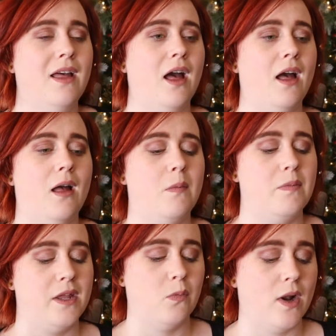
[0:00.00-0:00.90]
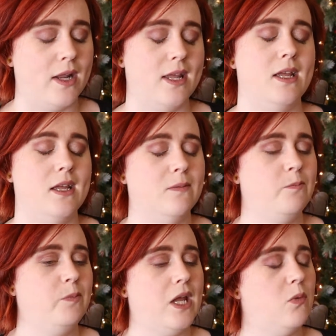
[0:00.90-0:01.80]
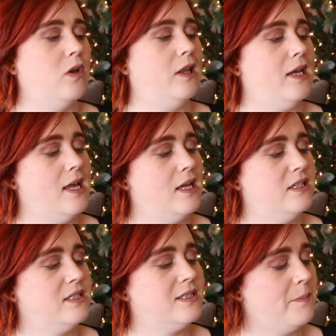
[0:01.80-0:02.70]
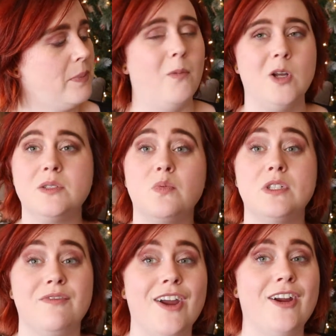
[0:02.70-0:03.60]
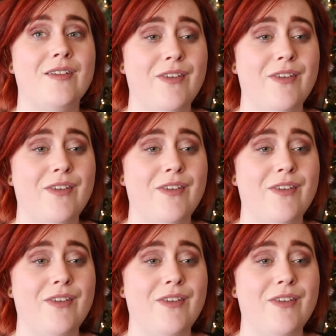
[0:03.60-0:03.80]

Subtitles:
than what he really is was very,